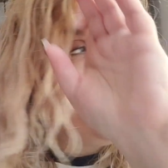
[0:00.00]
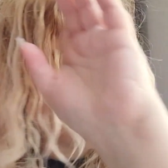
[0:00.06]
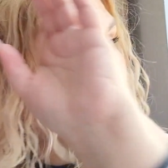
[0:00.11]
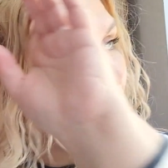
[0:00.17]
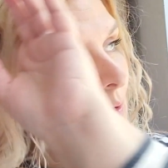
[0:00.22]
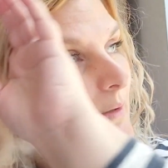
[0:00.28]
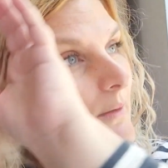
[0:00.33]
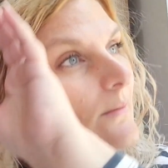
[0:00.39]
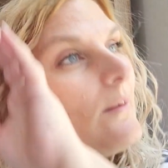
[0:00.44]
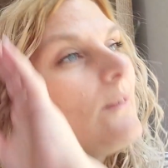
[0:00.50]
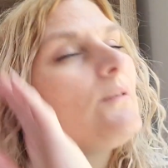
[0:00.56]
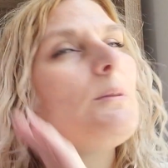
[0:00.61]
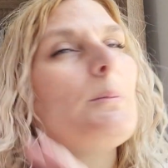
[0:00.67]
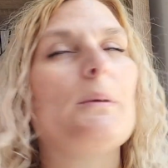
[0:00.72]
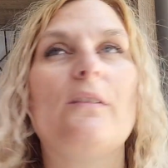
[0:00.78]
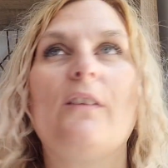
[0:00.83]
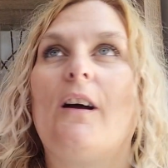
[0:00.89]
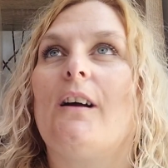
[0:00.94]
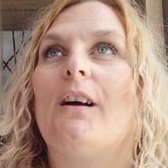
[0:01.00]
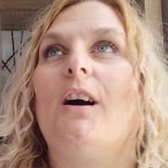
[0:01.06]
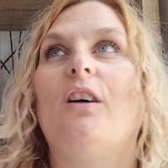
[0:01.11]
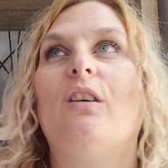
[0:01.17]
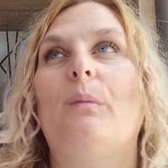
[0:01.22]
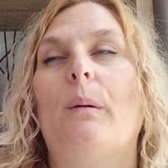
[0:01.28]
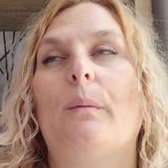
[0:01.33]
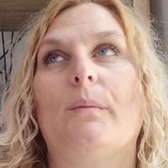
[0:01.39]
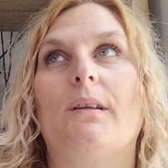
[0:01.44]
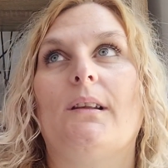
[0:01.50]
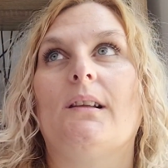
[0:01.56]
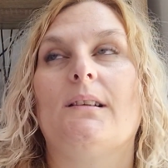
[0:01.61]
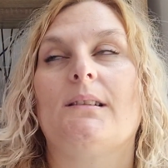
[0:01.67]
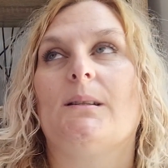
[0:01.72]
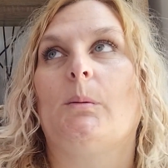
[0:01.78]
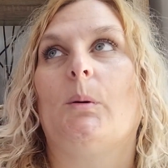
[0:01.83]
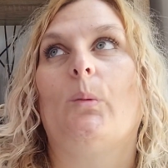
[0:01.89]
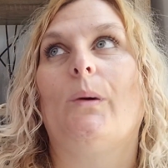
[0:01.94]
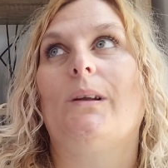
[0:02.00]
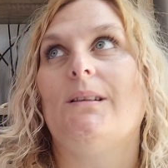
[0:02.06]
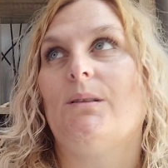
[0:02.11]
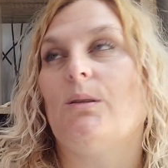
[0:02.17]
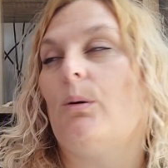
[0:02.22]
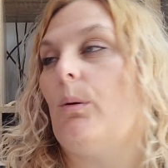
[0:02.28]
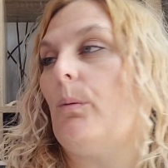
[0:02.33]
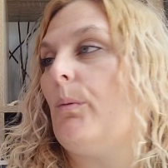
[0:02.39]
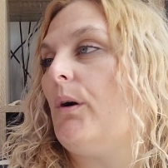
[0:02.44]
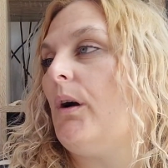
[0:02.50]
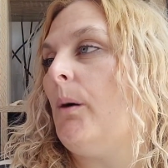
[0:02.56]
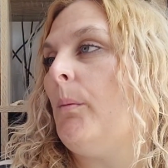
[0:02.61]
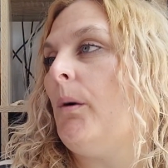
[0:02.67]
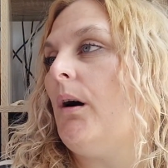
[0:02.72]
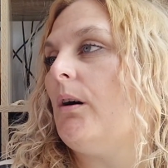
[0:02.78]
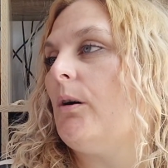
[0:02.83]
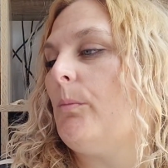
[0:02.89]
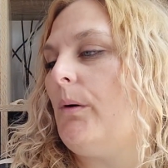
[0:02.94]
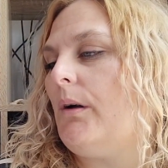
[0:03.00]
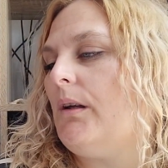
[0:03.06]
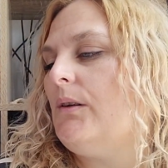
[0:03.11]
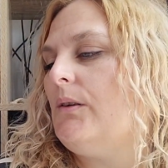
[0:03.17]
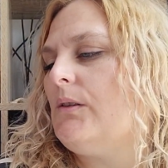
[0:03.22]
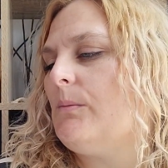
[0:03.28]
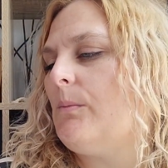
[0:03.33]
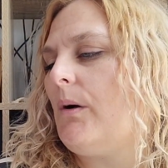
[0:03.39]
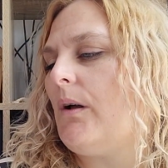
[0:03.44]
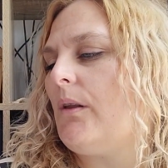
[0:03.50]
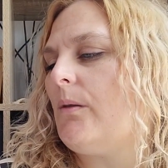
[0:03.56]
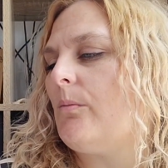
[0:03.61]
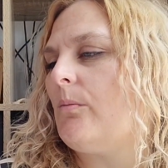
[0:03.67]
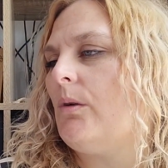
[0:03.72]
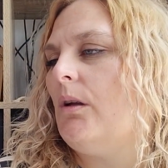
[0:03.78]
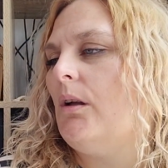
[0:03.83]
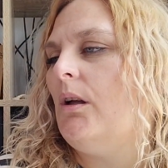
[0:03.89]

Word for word: Not, to be fair, I can't remember the last time I went to a Primark, but I used to buy them